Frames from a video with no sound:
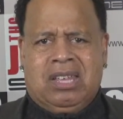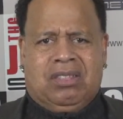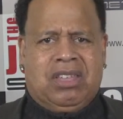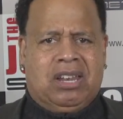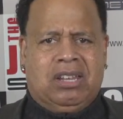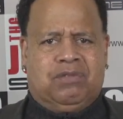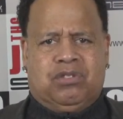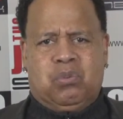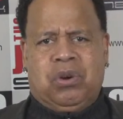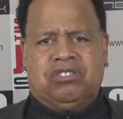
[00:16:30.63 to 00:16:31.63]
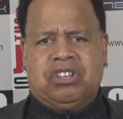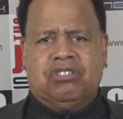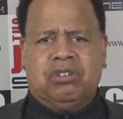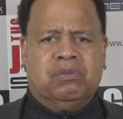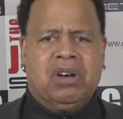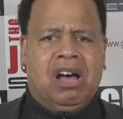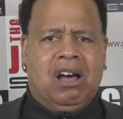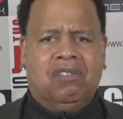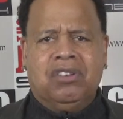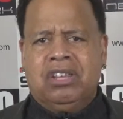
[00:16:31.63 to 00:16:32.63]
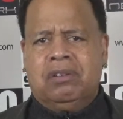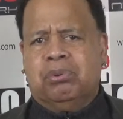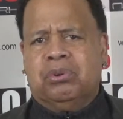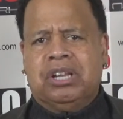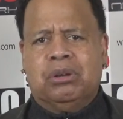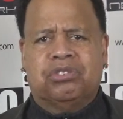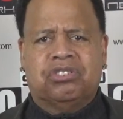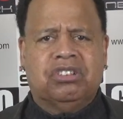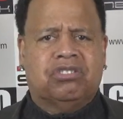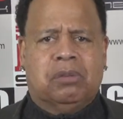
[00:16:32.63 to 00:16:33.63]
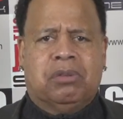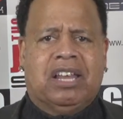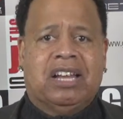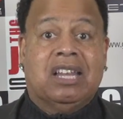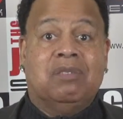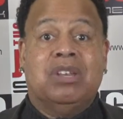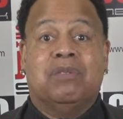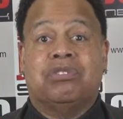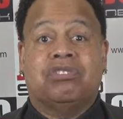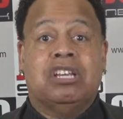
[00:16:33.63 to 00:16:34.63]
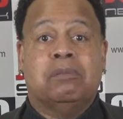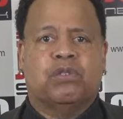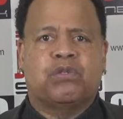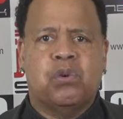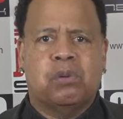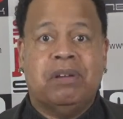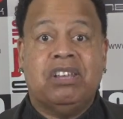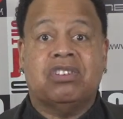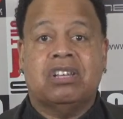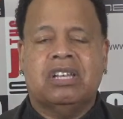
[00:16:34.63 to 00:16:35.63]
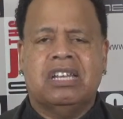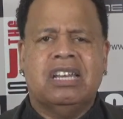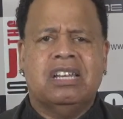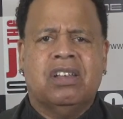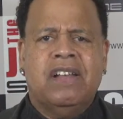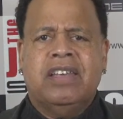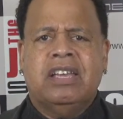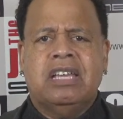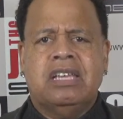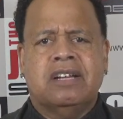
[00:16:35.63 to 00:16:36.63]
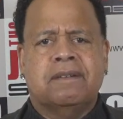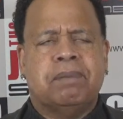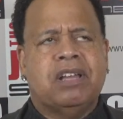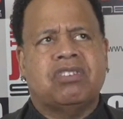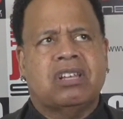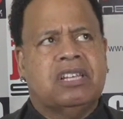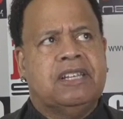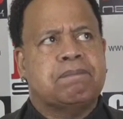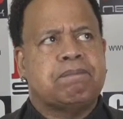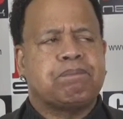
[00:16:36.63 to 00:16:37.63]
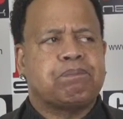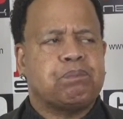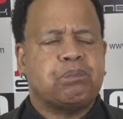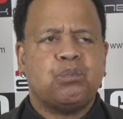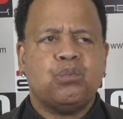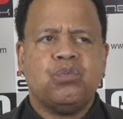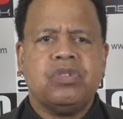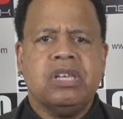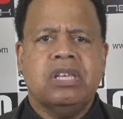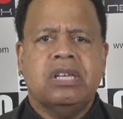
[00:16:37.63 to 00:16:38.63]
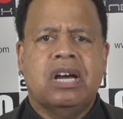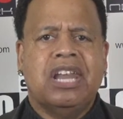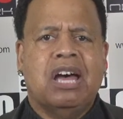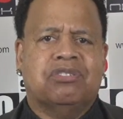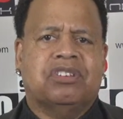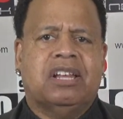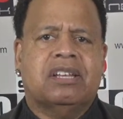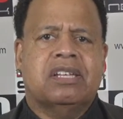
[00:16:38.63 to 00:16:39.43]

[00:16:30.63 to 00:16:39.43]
that if the West gets involved, boy, they'll see something like they've never seen before, basically. And then he basically announced that